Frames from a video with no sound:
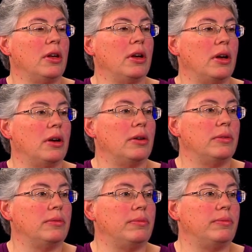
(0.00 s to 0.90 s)
Uh,
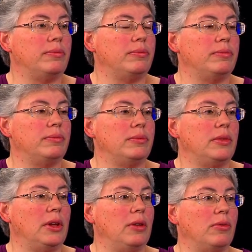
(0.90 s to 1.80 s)

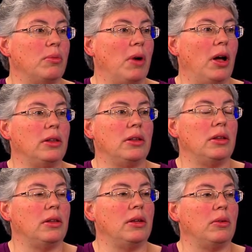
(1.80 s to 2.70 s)
in Vermont
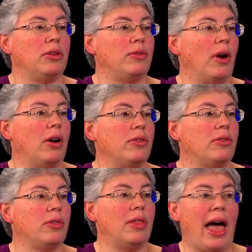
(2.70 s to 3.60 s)
as far
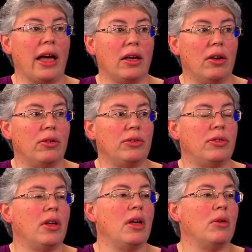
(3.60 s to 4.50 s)
as that goes,
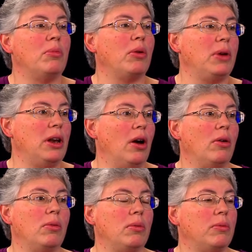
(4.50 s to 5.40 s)
but we
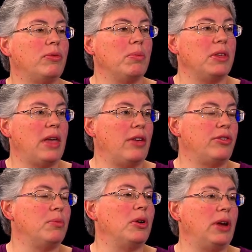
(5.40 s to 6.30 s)
know from the
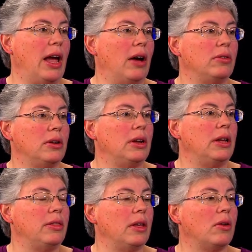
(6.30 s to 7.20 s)
testimony out
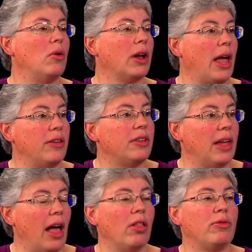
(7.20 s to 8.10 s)
in the court case in
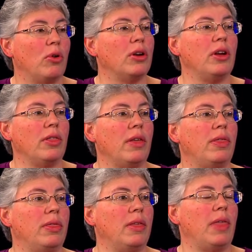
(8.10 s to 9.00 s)
California that
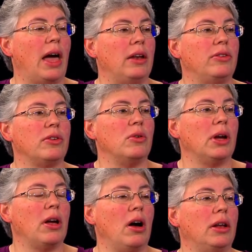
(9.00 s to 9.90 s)
that, that is
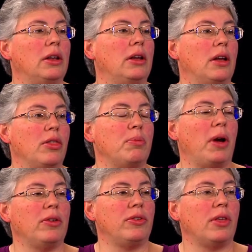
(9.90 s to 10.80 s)
going on in other
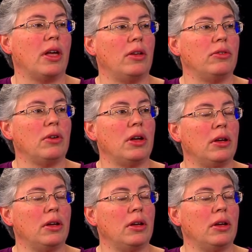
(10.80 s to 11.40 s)
parts of the country.